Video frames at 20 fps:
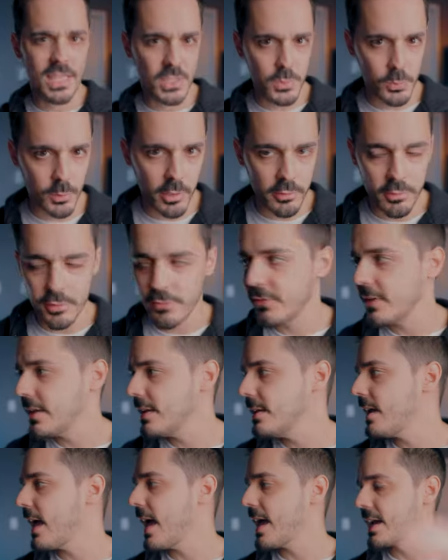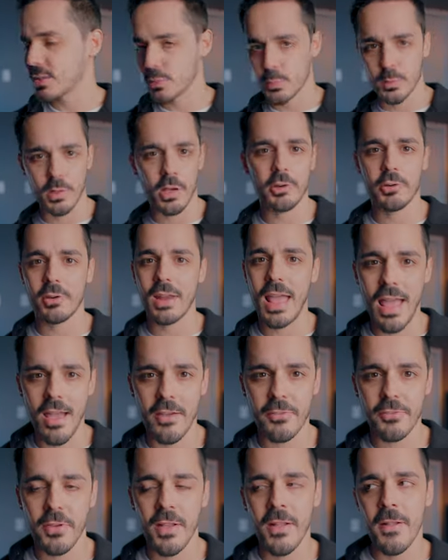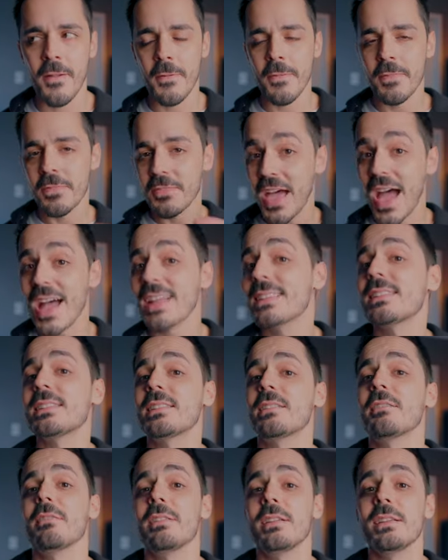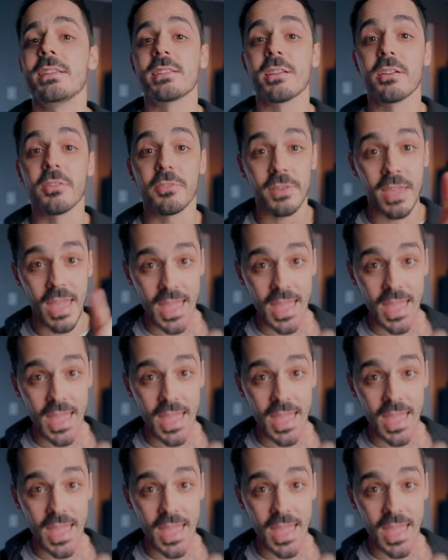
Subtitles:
X100V, X100F, that series of